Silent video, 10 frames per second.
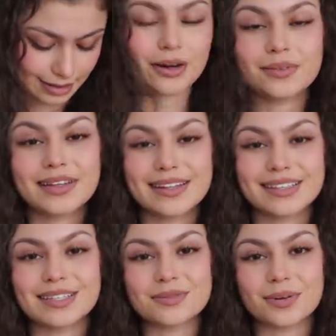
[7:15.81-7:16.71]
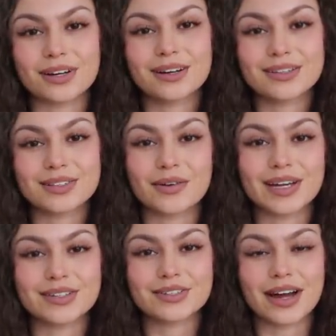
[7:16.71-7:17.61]
Don't really think these work, so I
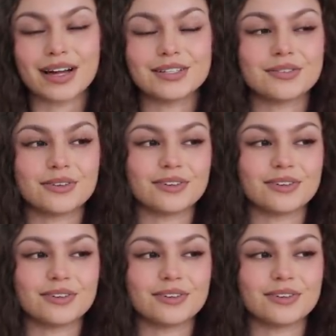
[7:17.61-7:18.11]
just try to